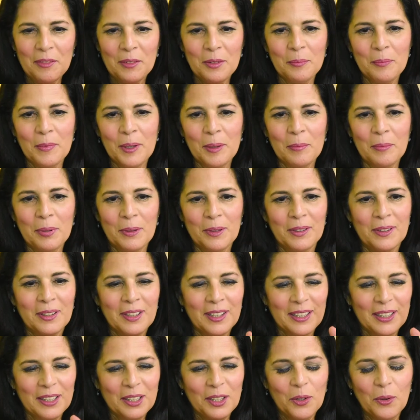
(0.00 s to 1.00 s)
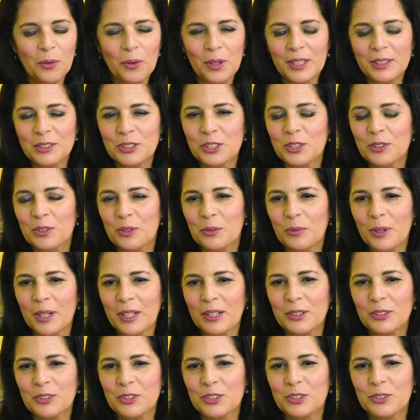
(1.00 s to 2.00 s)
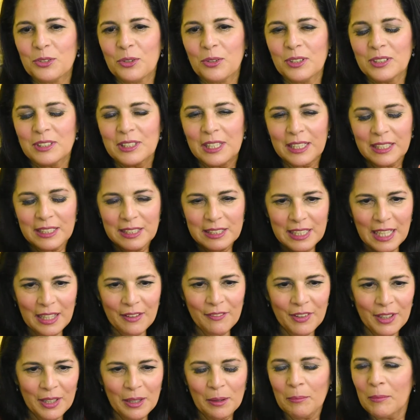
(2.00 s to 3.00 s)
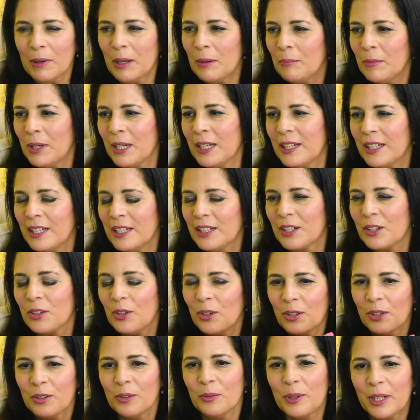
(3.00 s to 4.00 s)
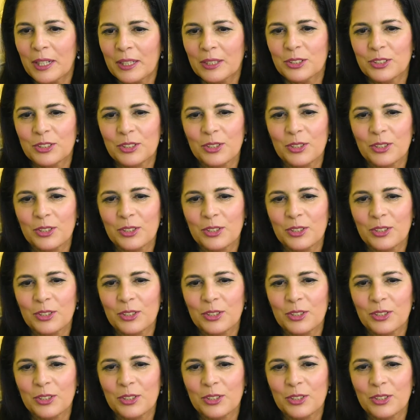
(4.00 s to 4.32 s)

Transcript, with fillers: remember going to the record stores, like saving up my money to go to the record